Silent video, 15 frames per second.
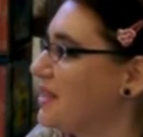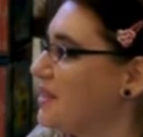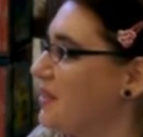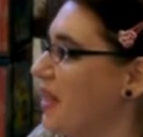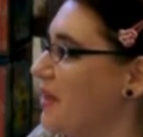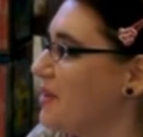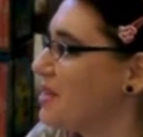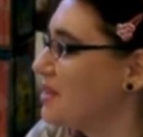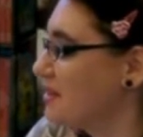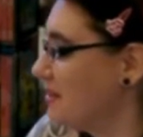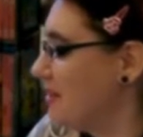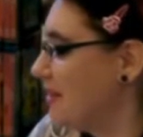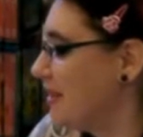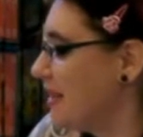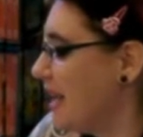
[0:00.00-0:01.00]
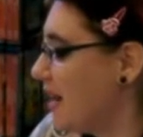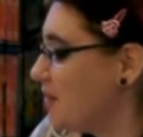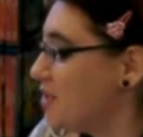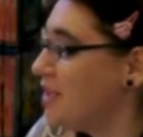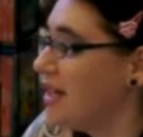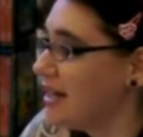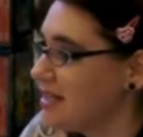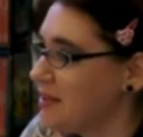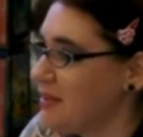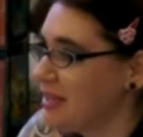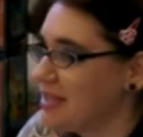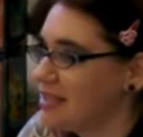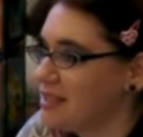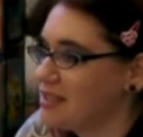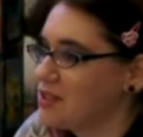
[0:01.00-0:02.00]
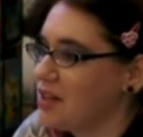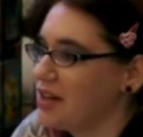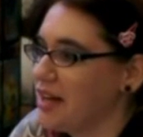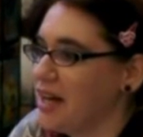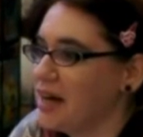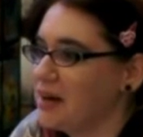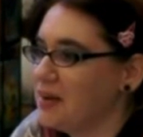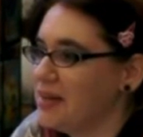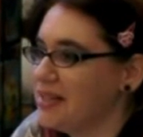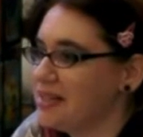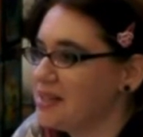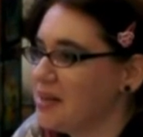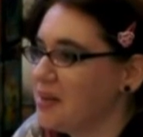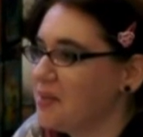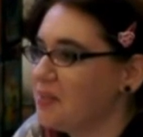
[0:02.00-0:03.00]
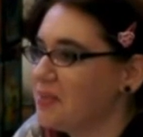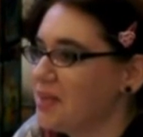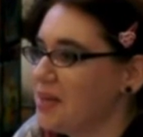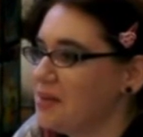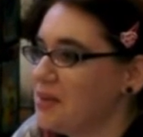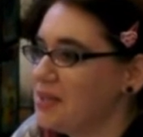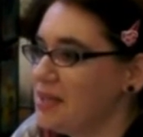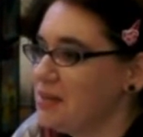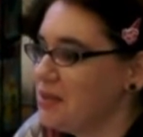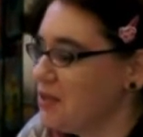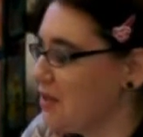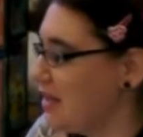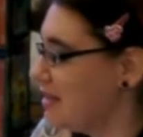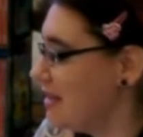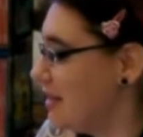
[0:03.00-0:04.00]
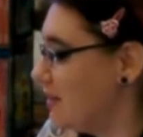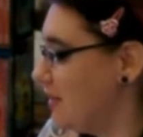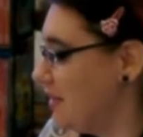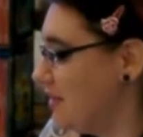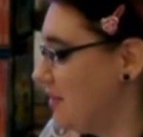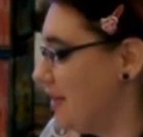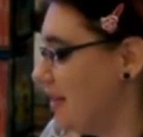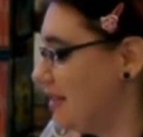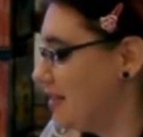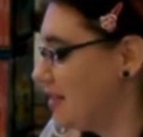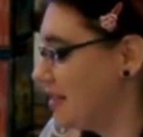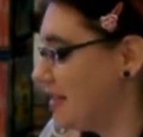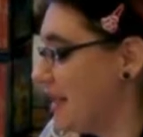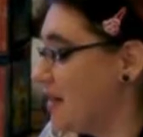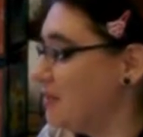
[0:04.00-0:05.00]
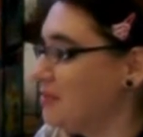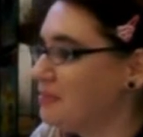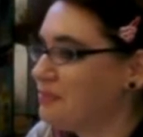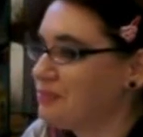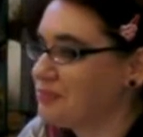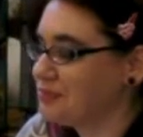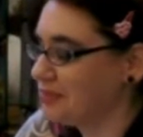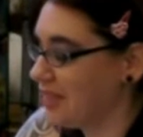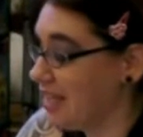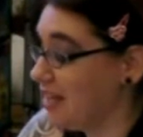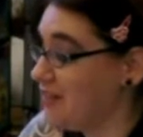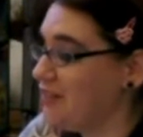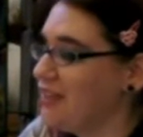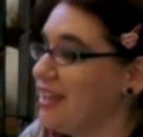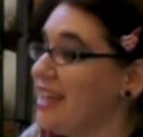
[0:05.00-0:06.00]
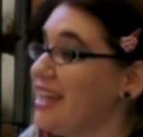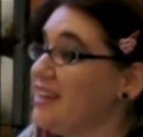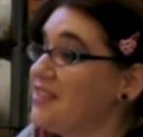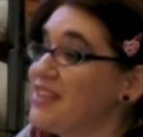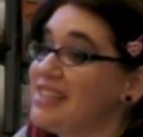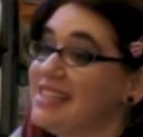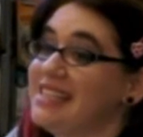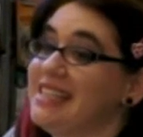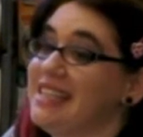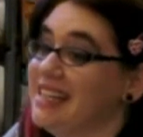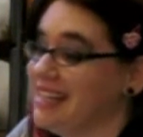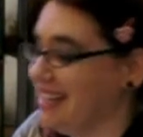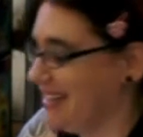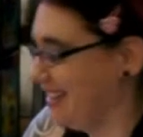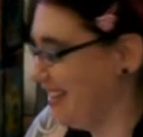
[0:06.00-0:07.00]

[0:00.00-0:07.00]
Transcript: So that was how she got to be this strong heroine. So we'll see what you guys think when you read Shut Down. And if I succeeded.